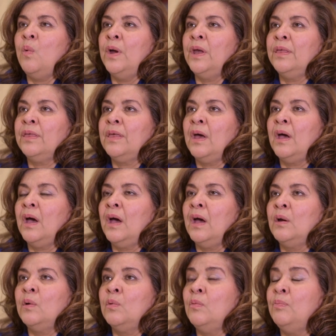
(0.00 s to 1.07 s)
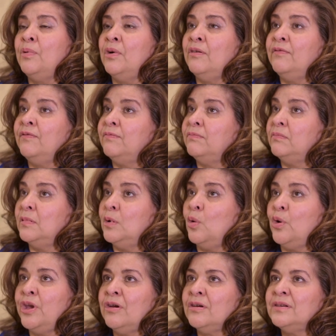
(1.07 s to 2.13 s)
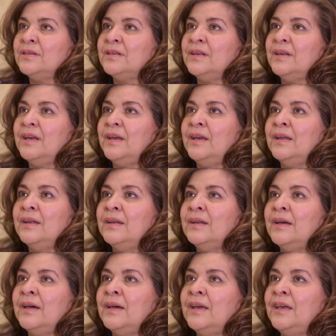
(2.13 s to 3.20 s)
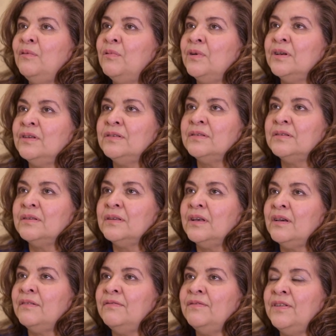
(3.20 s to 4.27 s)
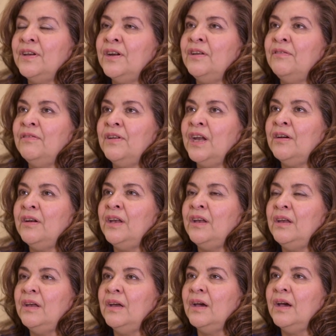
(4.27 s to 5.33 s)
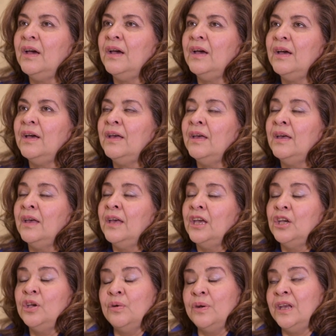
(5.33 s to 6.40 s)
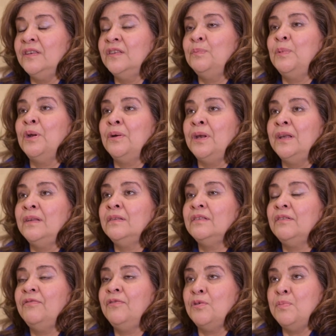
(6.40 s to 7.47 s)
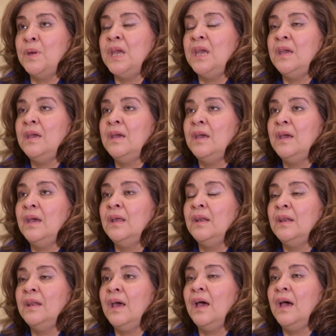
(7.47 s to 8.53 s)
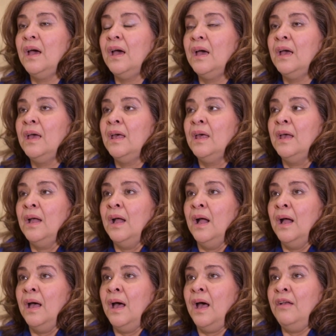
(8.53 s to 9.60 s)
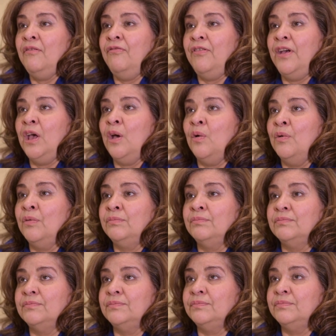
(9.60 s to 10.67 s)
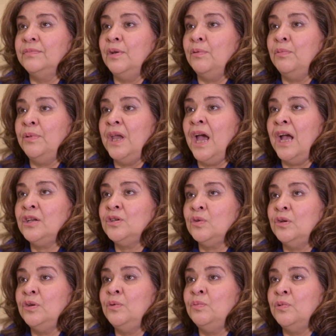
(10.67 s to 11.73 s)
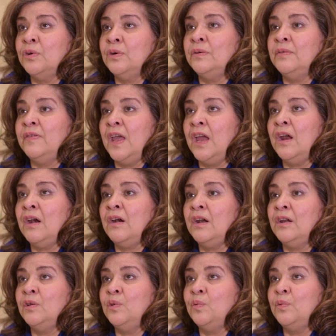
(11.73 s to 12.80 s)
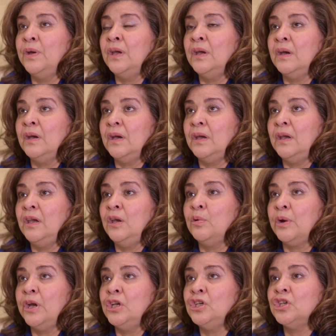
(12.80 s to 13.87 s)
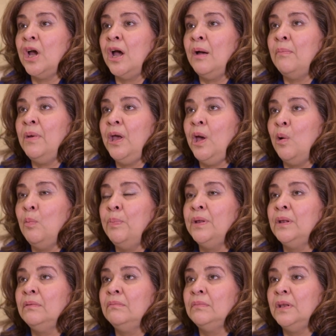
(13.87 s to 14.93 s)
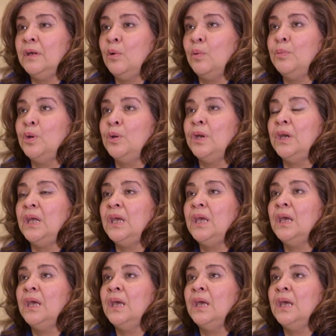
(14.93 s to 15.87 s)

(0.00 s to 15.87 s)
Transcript: with a group of lawyers, and it was a very, very good experience for me. And I felt that we actually were there doing a great job helping the community